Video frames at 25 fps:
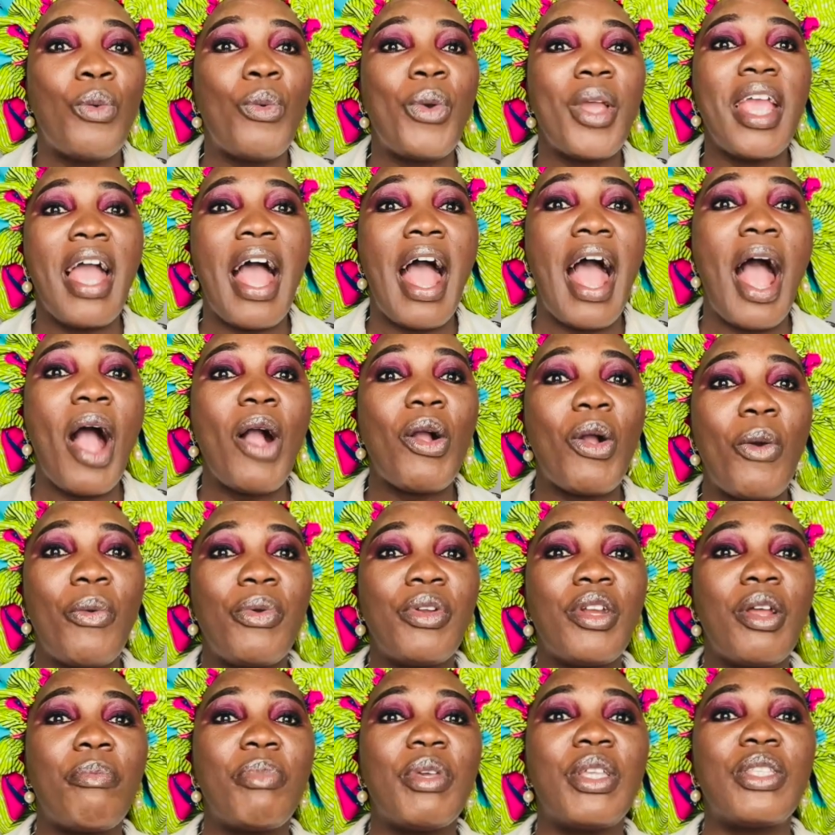we are
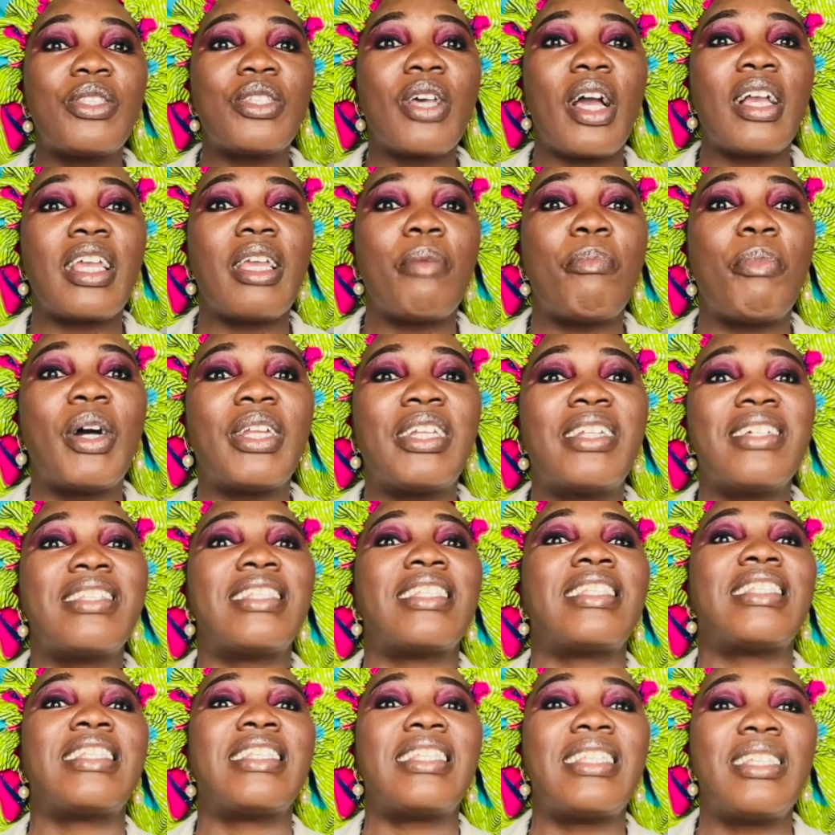going to be talking about the
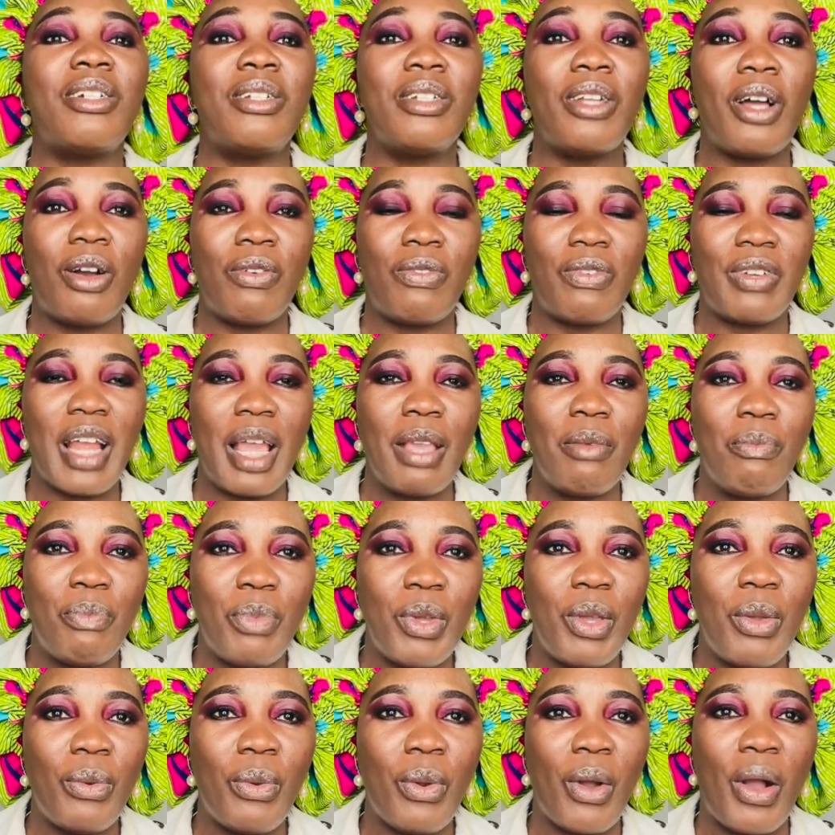seal of
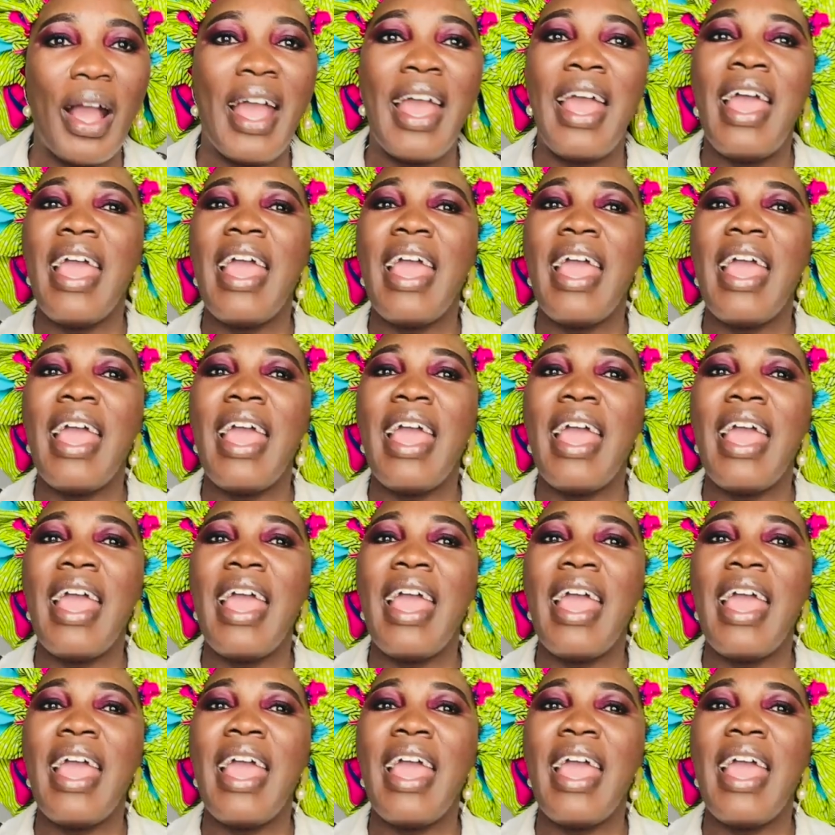Liberia,